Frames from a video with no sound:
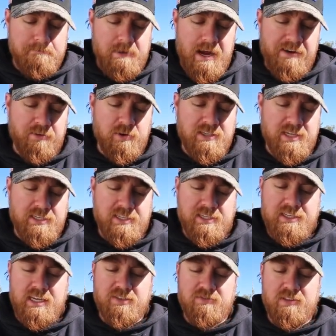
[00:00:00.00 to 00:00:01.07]
I've always had
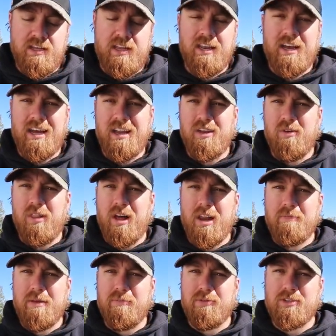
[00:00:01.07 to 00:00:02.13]
success with it. I know a lot
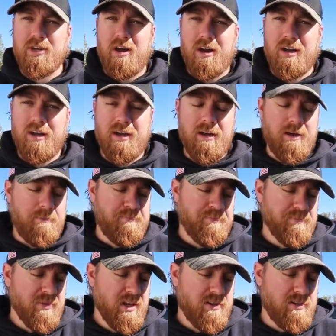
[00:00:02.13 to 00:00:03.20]
of people talk
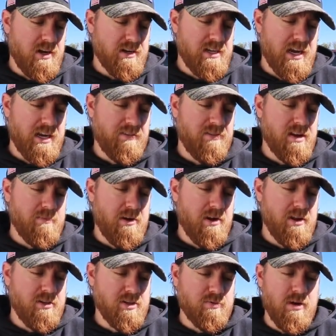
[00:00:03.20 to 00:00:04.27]
negatively
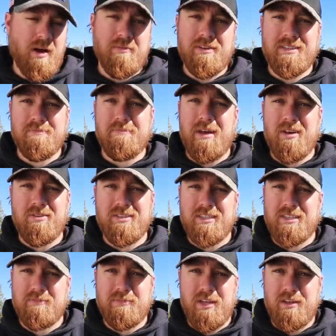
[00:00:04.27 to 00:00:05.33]
about it. There's probably some better
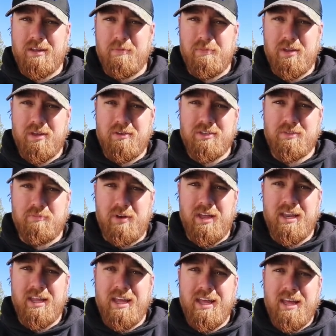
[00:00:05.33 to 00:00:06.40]
systems that can be used,
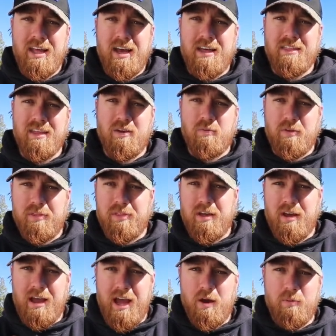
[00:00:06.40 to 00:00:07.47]
but I think with
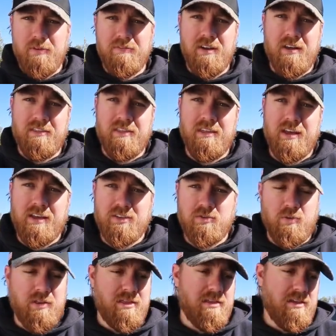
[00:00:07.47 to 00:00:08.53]
how we've done
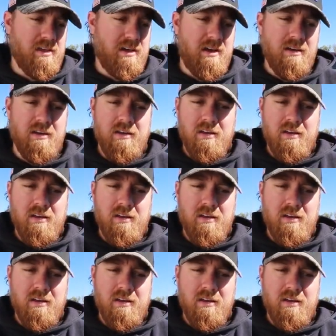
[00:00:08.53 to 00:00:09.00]
things with the